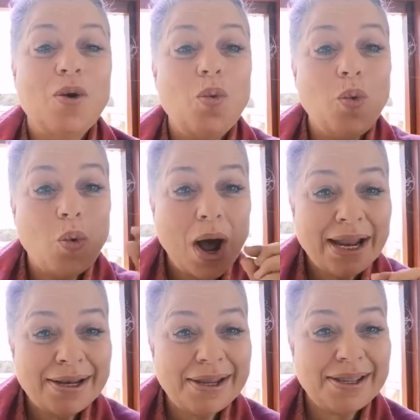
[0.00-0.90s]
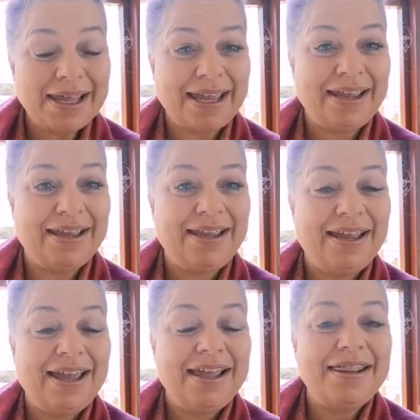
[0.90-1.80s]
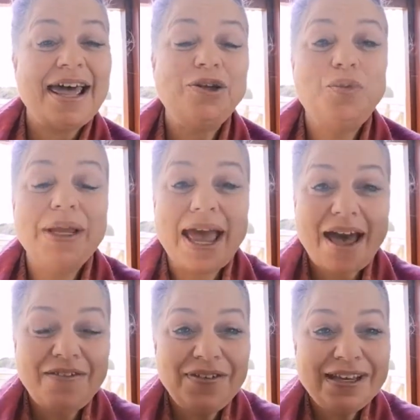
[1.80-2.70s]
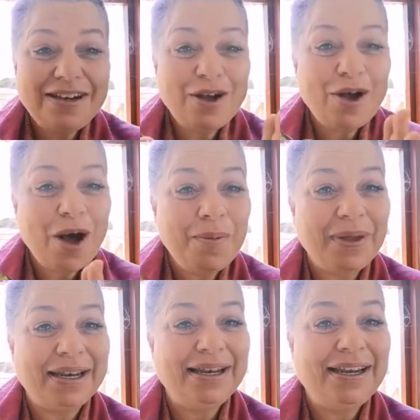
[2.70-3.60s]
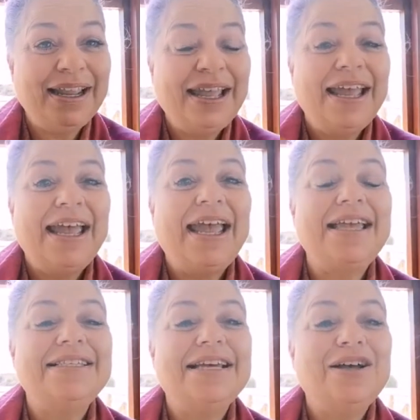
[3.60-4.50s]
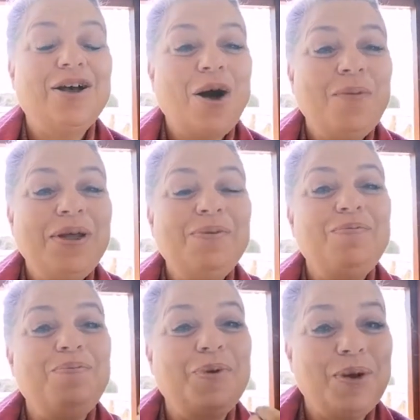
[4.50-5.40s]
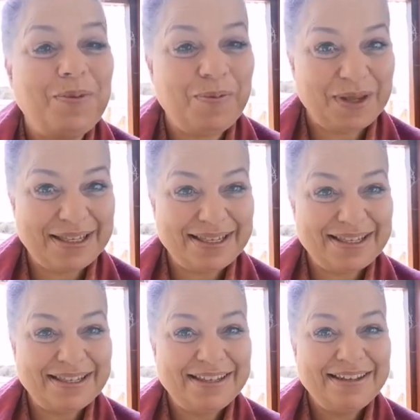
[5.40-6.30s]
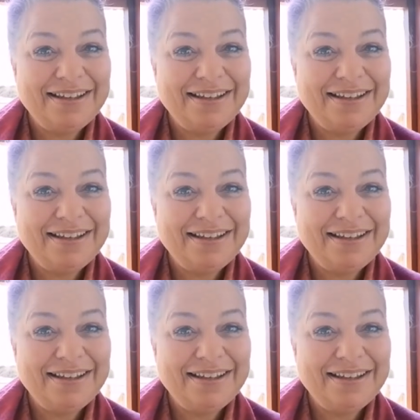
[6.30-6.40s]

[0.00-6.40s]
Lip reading: one thing that we have in common is a common purpose,